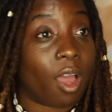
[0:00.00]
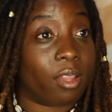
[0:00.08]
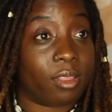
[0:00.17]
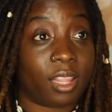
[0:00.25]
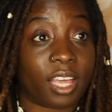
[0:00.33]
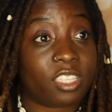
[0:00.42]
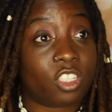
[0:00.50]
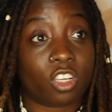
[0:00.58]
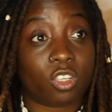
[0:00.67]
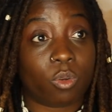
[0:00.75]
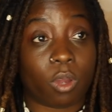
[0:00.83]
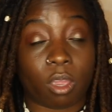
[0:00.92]
Unless
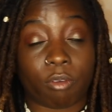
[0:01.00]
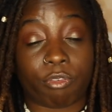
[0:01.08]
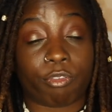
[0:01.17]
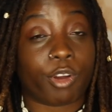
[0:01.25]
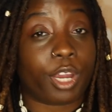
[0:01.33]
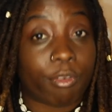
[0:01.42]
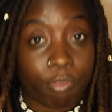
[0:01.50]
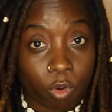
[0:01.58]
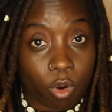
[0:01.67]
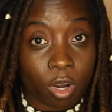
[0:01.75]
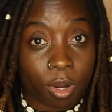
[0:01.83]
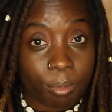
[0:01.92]
you're doing free
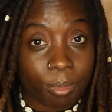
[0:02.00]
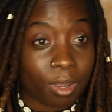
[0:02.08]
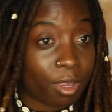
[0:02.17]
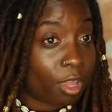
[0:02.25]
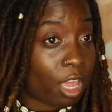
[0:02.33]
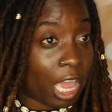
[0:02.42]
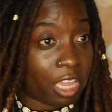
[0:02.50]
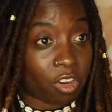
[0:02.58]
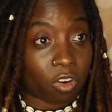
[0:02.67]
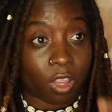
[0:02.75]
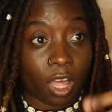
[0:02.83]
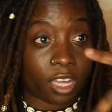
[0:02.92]
form and
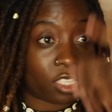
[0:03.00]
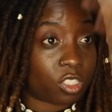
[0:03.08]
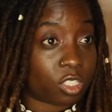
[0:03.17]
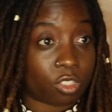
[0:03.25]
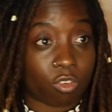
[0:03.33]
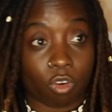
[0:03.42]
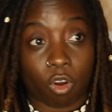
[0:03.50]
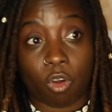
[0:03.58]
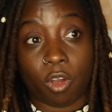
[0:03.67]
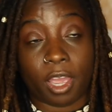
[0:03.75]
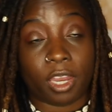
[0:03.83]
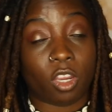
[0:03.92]
your locks just
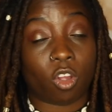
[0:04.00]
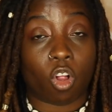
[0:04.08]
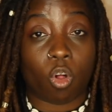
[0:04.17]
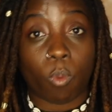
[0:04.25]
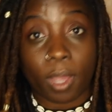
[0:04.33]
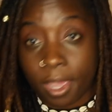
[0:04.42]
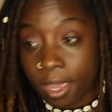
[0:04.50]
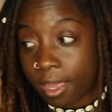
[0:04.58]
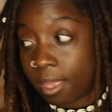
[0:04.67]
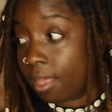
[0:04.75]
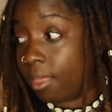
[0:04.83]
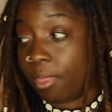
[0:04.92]
grow any old
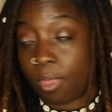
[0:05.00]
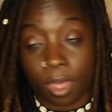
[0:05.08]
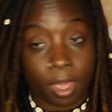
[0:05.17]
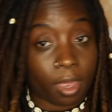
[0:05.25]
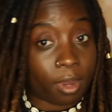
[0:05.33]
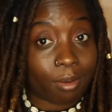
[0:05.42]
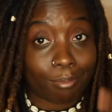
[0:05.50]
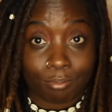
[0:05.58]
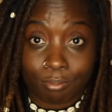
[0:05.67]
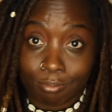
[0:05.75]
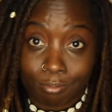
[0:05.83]
way, then